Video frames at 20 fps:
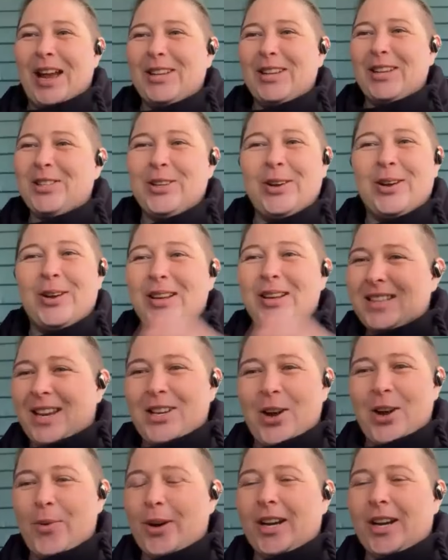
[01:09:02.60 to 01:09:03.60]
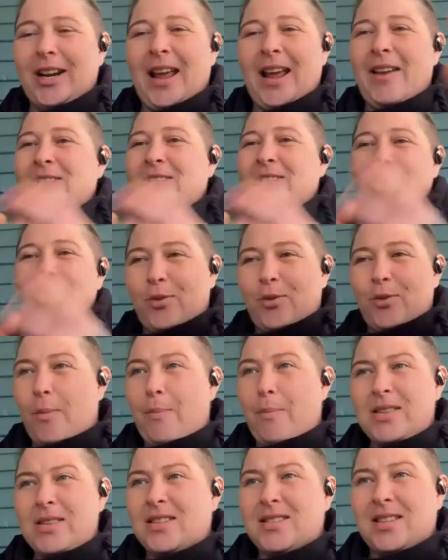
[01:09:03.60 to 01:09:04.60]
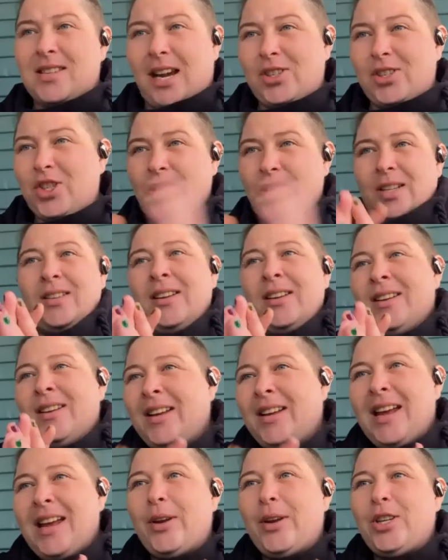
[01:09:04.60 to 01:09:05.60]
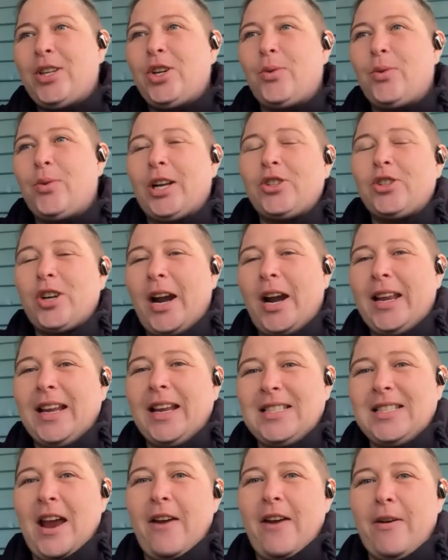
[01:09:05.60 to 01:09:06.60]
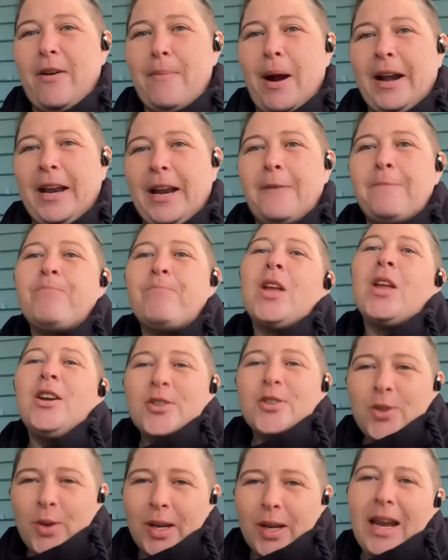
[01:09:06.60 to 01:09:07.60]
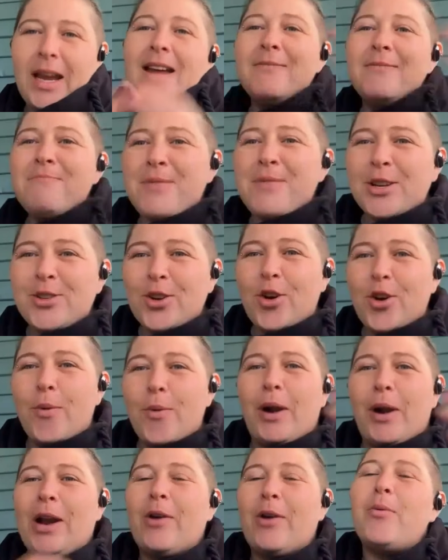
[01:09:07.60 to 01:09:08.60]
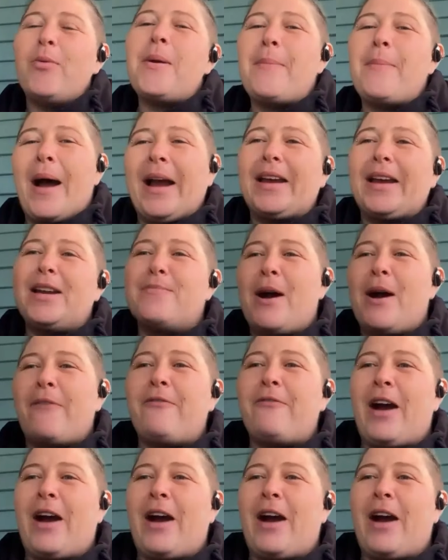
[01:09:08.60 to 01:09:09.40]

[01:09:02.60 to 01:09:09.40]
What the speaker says: do that too, because I know we're going to have such a robust discussion, and we do want to try to get to everybody. So again, musical break. We'll be back in